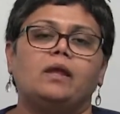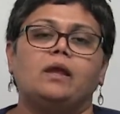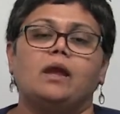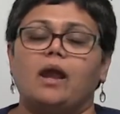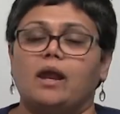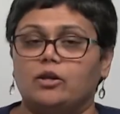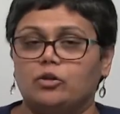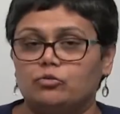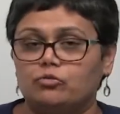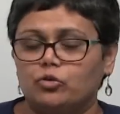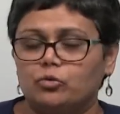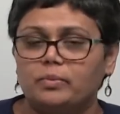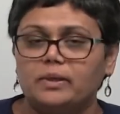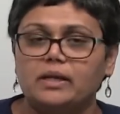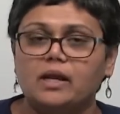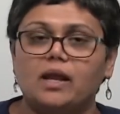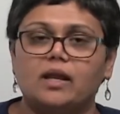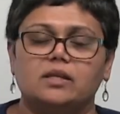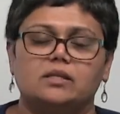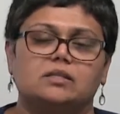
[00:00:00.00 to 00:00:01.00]
And you would be
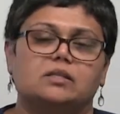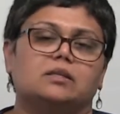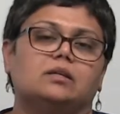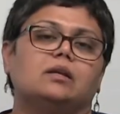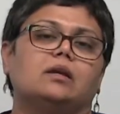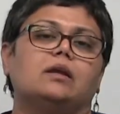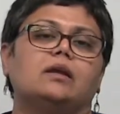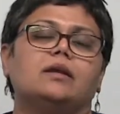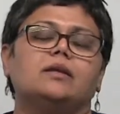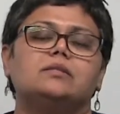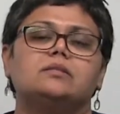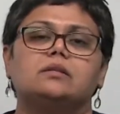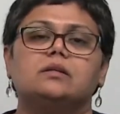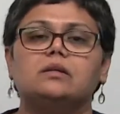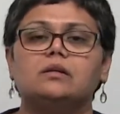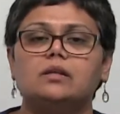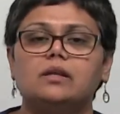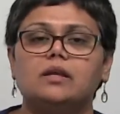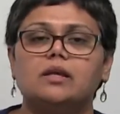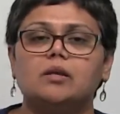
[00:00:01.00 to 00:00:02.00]
right. It's
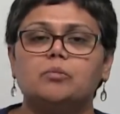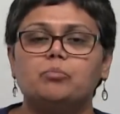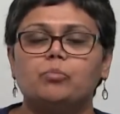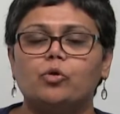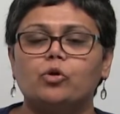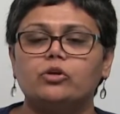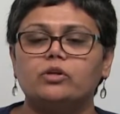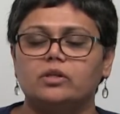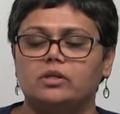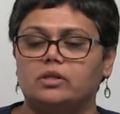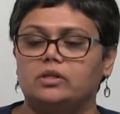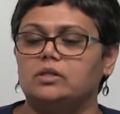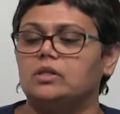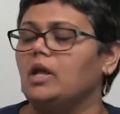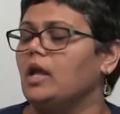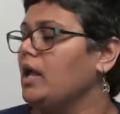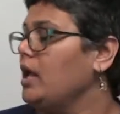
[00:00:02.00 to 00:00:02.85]
really important